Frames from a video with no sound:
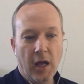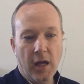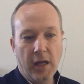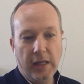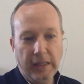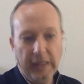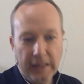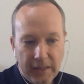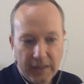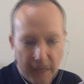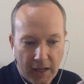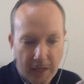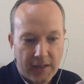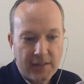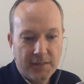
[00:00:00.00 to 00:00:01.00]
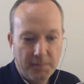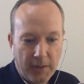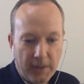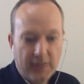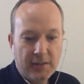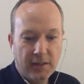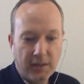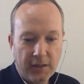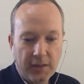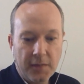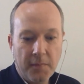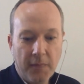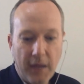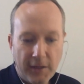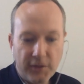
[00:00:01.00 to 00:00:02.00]
Yes, basically, the
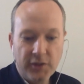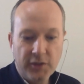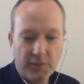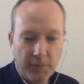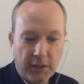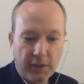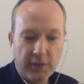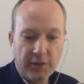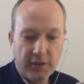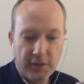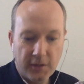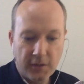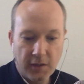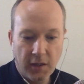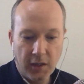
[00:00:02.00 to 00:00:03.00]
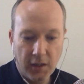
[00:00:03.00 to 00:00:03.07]
master's makes